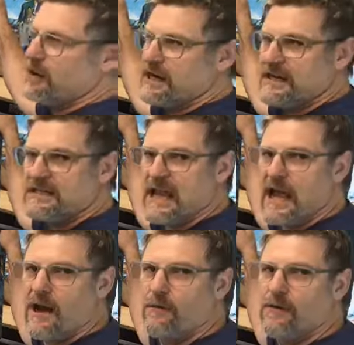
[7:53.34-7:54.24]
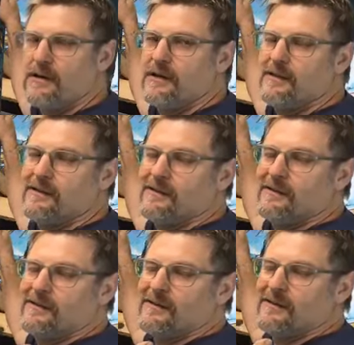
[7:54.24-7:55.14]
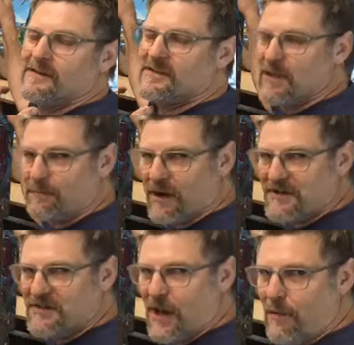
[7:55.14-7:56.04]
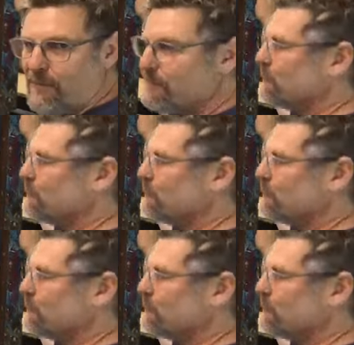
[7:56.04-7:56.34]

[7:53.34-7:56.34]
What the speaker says: break it down step by step.